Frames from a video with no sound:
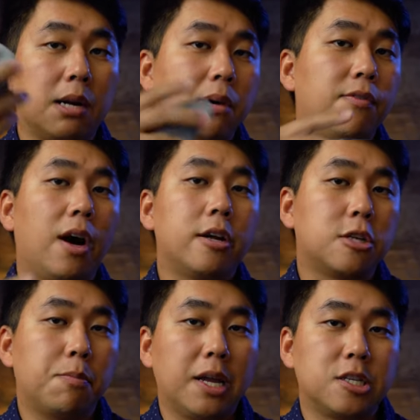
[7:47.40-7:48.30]
of a
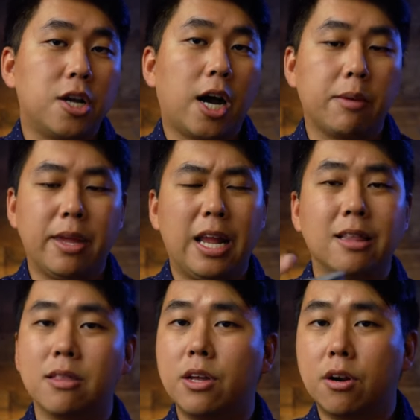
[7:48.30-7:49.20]
hundred page document
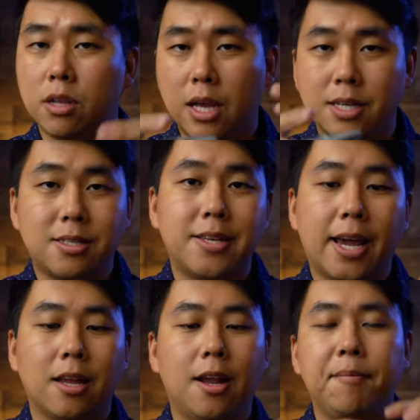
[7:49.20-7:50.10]
in literally a
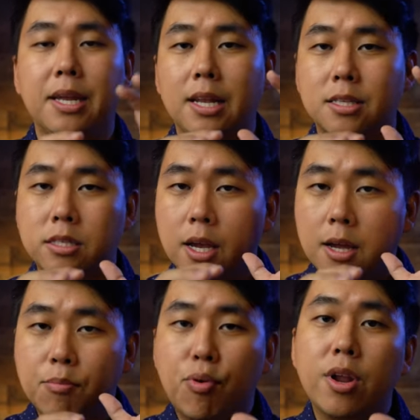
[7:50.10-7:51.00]
second. I mean, it's
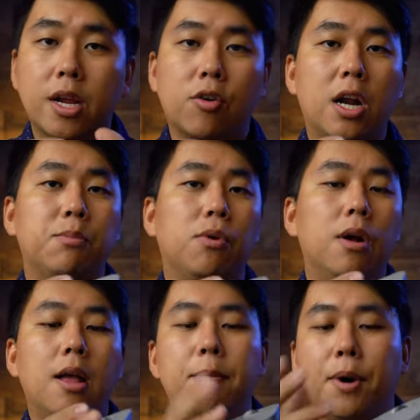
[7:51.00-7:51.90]
pretty incredible.
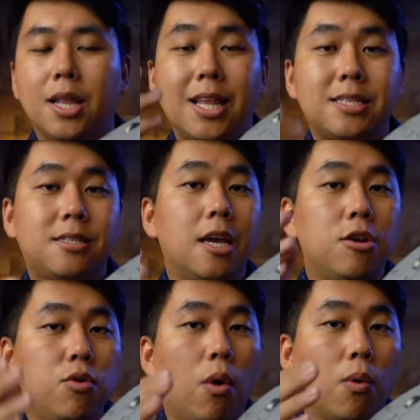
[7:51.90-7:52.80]
But let's say
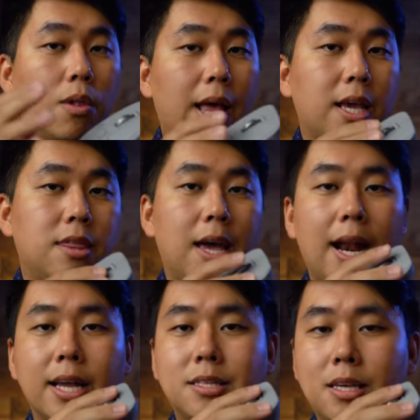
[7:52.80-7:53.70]
you don't like that
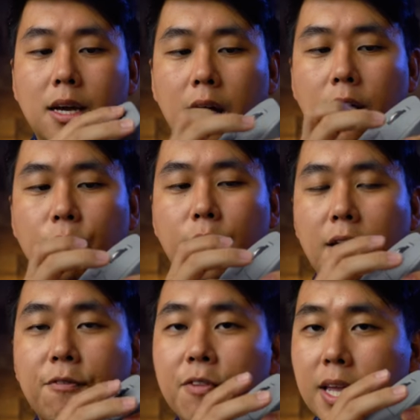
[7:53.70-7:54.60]
idea of when I
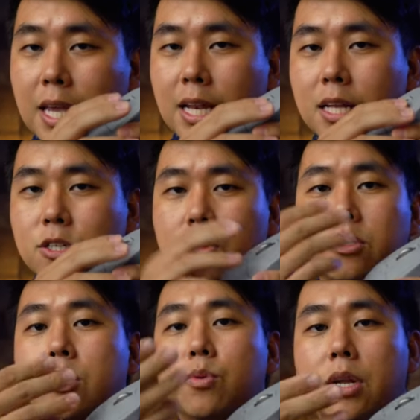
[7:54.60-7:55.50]
flick it, it turns
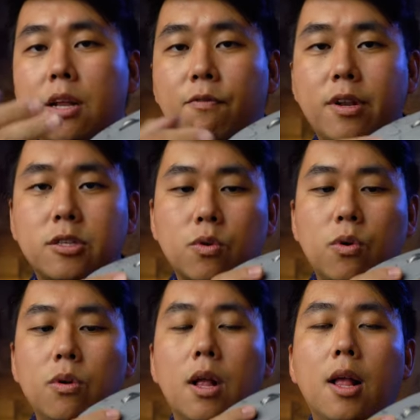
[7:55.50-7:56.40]
into an infinite
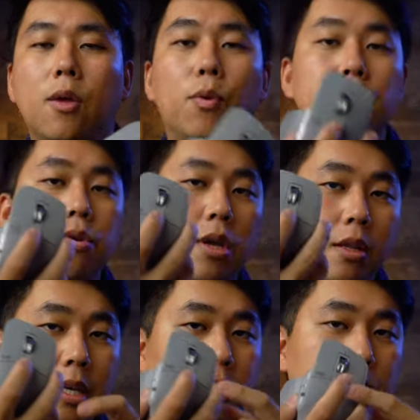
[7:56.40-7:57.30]
scroll. Well, you can,
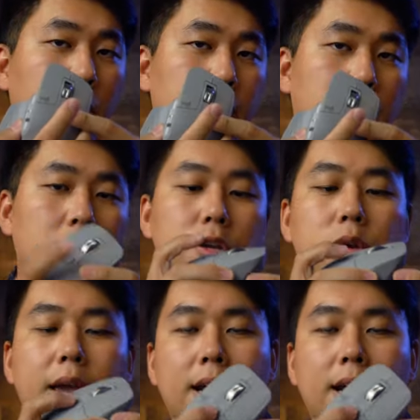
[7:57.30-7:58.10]
this button here, you can't